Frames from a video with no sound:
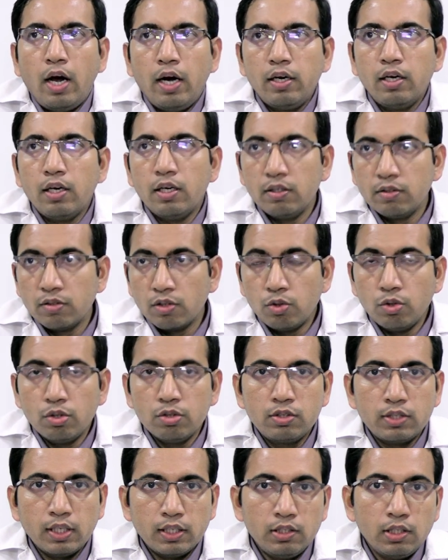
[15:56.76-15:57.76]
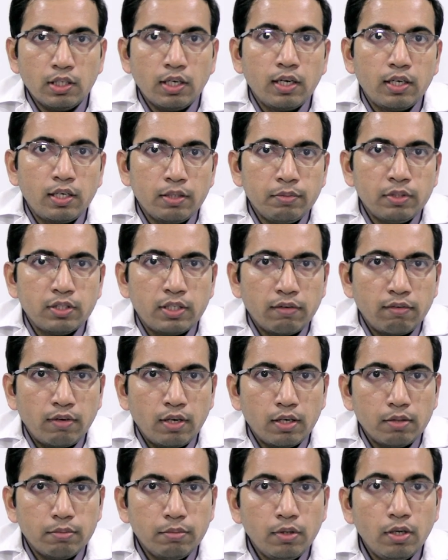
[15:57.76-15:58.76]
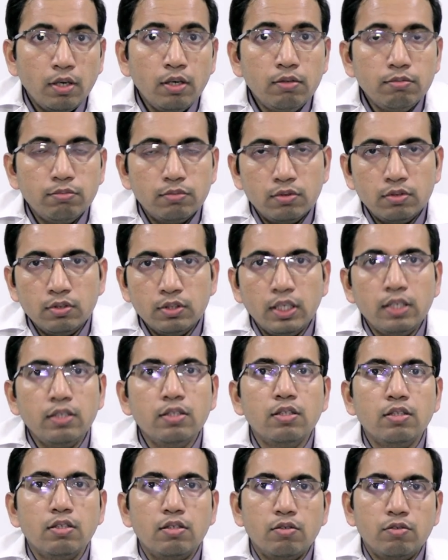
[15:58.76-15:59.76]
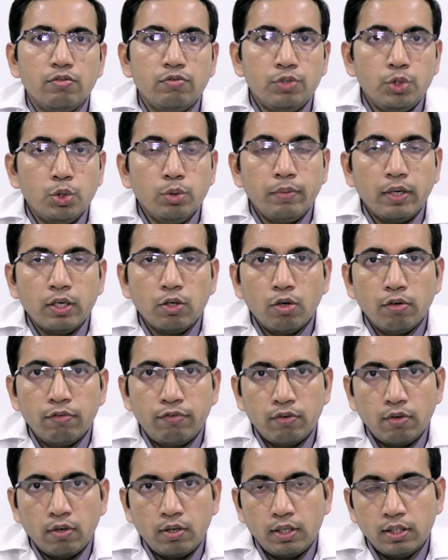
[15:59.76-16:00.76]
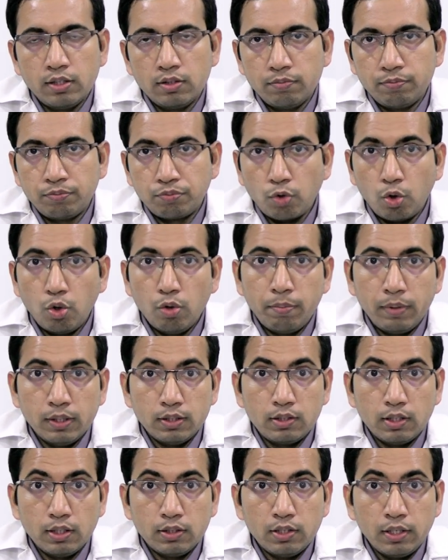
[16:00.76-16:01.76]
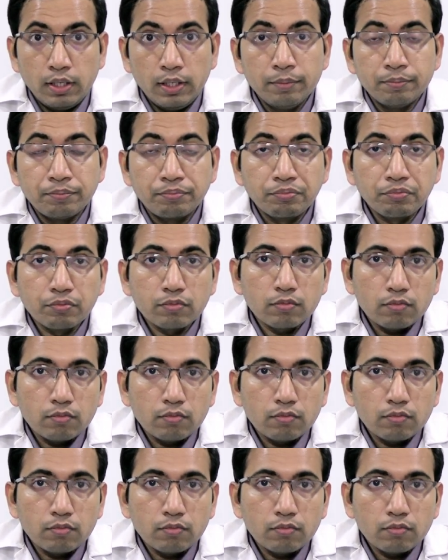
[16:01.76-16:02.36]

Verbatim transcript: and good surgical team is available then you may go for uh, open surgery